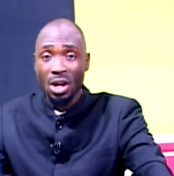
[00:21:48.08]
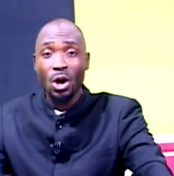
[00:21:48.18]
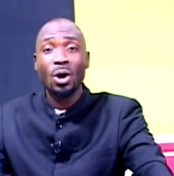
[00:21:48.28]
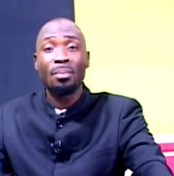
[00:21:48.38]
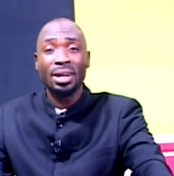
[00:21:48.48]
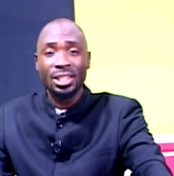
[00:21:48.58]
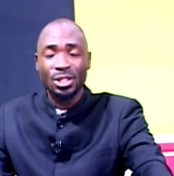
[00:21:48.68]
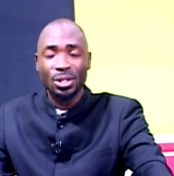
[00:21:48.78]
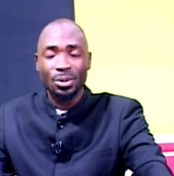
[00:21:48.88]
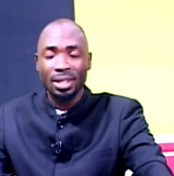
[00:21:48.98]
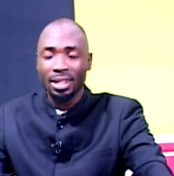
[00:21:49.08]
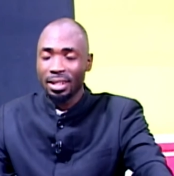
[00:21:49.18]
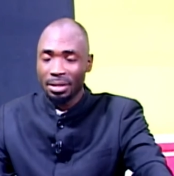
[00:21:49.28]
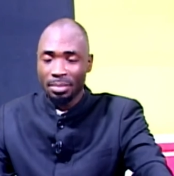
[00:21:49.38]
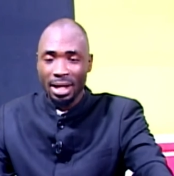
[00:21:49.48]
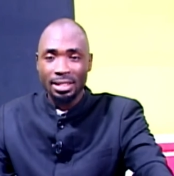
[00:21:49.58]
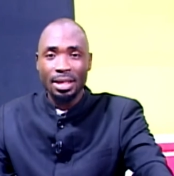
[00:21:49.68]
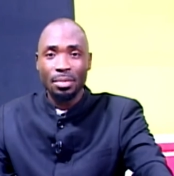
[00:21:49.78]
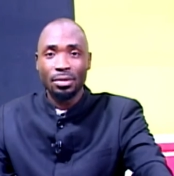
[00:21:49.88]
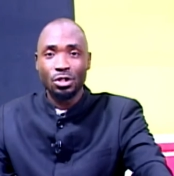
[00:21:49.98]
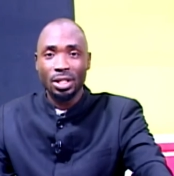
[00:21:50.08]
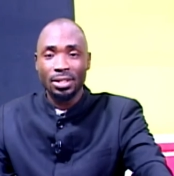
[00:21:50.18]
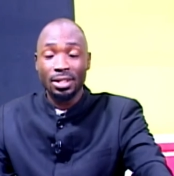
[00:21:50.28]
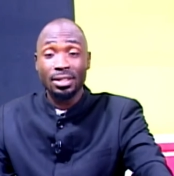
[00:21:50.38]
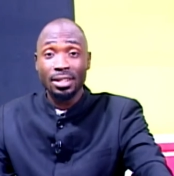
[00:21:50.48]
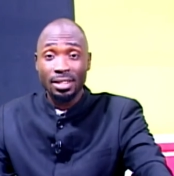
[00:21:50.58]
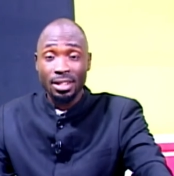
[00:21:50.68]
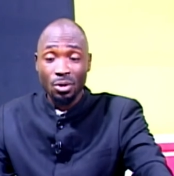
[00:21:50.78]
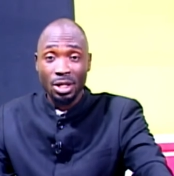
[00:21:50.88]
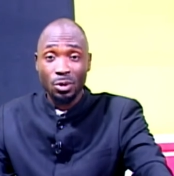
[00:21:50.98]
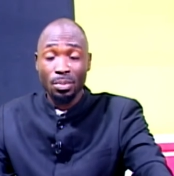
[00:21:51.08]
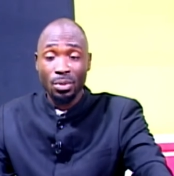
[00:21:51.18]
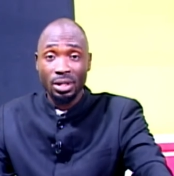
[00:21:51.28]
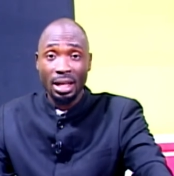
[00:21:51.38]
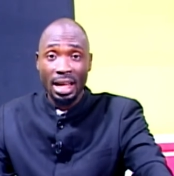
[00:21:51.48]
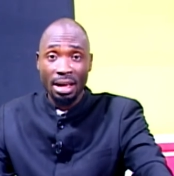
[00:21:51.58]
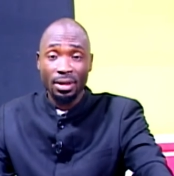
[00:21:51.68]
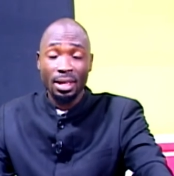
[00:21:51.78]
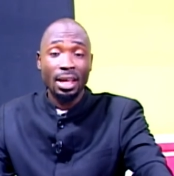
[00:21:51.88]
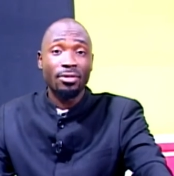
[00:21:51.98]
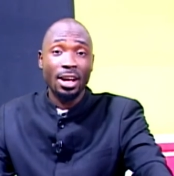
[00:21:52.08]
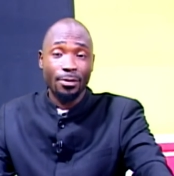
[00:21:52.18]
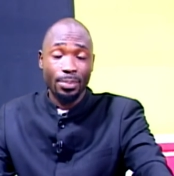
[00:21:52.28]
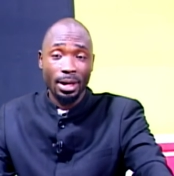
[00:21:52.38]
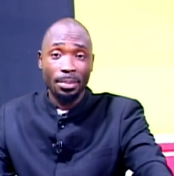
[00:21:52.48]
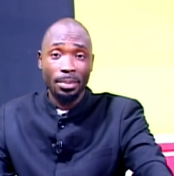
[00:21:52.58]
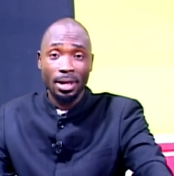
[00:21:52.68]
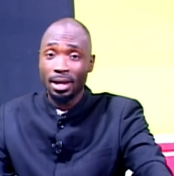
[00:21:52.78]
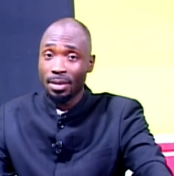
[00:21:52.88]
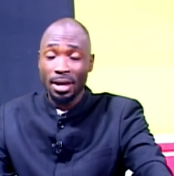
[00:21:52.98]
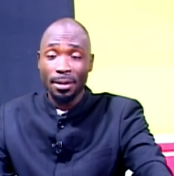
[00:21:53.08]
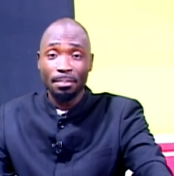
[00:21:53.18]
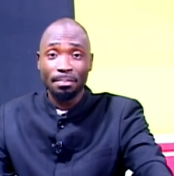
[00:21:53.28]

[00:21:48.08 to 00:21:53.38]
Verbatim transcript: God bless you in the mighty name of Jesus. See you next week, Monday, live at 5 p.m. Amen.